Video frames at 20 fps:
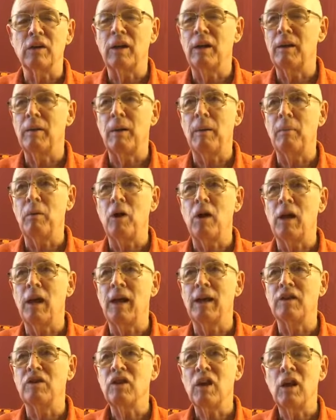and I bought
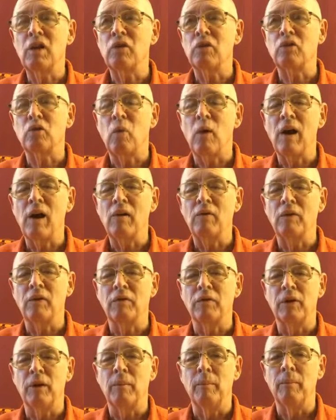like 10 or 12
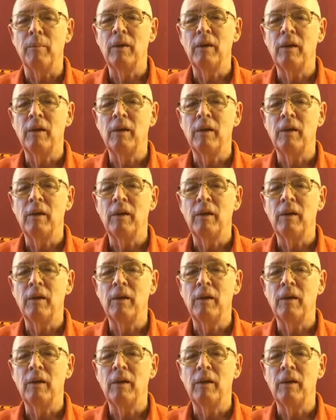of them.